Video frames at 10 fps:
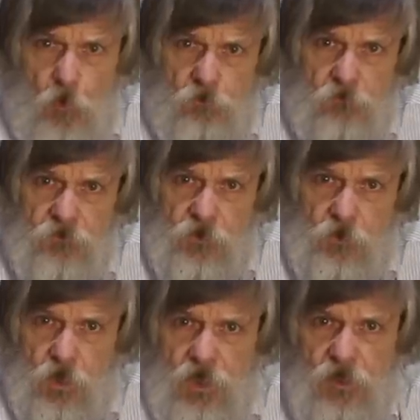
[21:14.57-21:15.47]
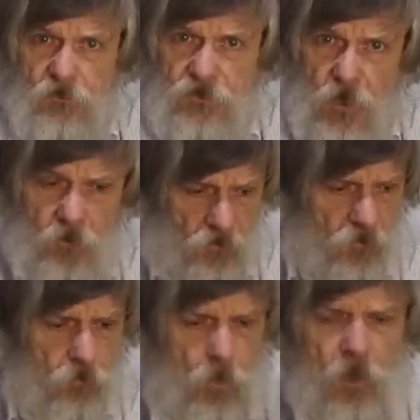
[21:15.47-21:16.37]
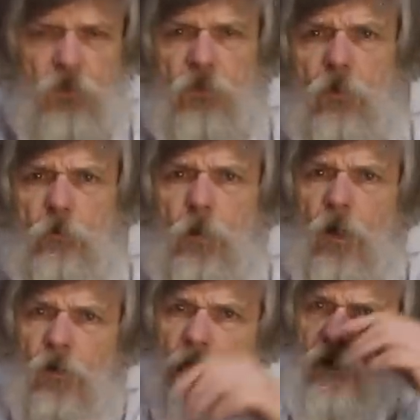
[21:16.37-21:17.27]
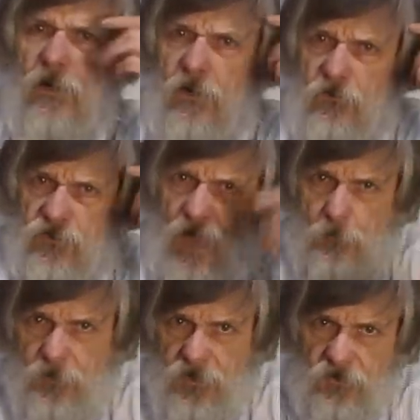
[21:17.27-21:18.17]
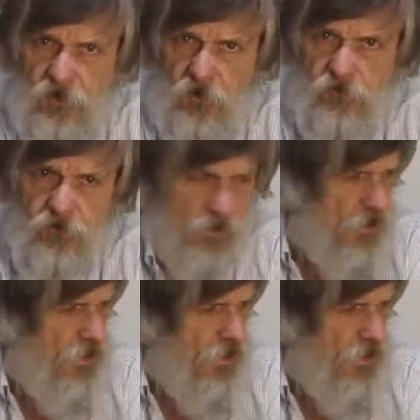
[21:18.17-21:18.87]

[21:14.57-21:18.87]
overview of a not so well known part of Japanese culture.